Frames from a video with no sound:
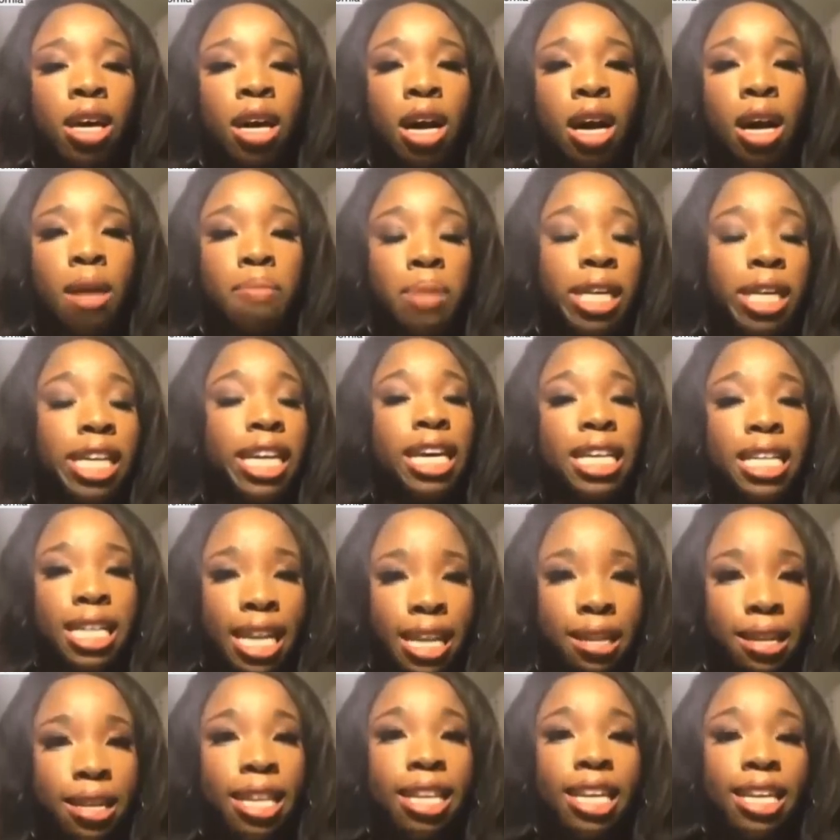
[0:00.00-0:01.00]
But yet
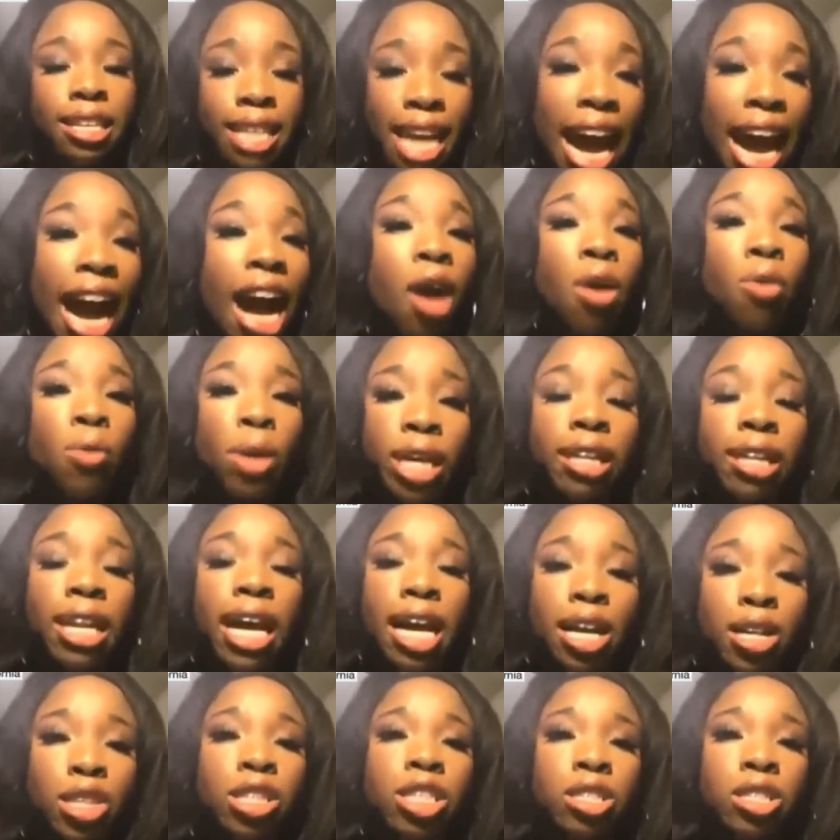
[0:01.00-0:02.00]
now we can
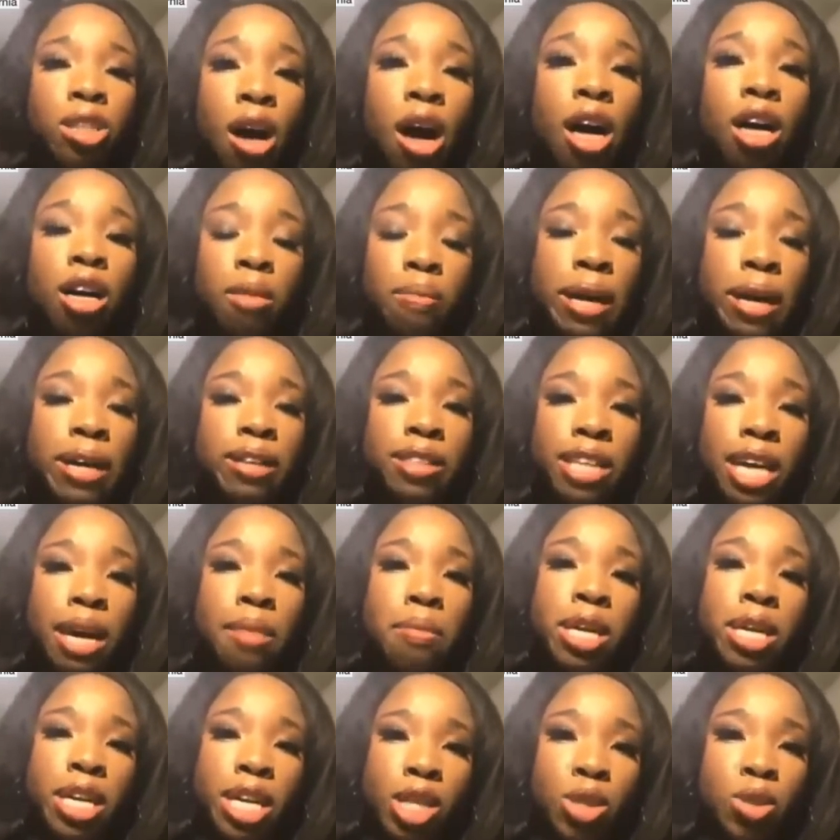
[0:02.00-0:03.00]
actually talk about that
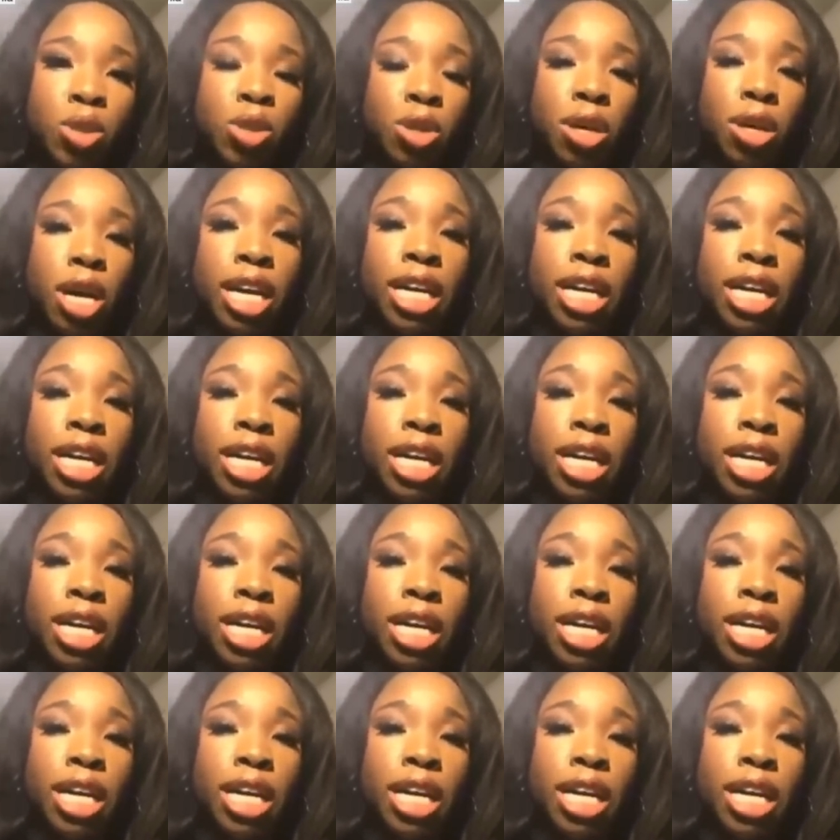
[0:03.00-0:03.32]
because,